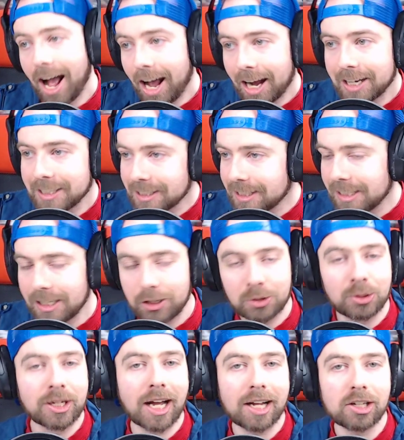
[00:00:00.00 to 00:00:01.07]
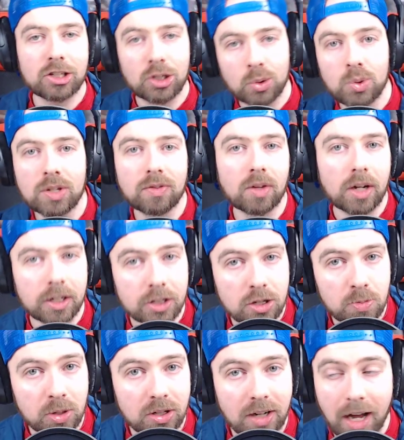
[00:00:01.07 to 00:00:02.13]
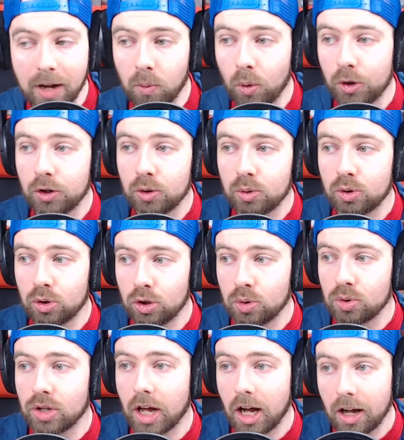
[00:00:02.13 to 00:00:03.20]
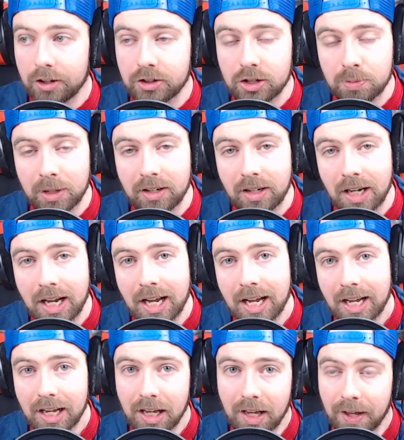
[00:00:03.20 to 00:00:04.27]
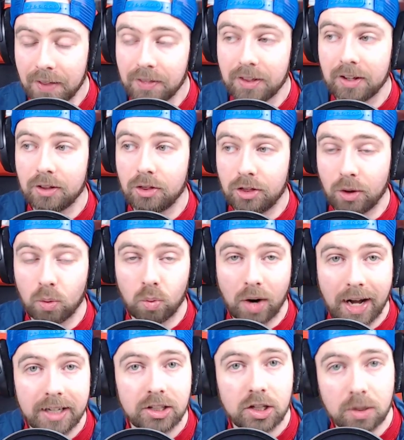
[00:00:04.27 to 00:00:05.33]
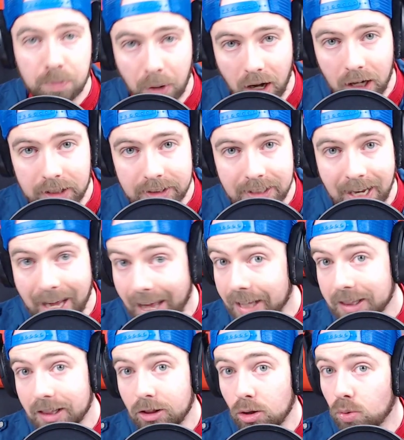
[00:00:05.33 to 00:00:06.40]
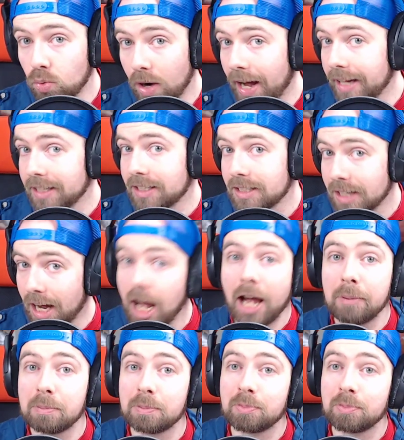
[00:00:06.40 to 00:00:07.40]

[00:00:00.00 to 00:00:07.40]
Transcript: I see you guys using the huntsman, I want you to use the huntsman in the right spot at the right time,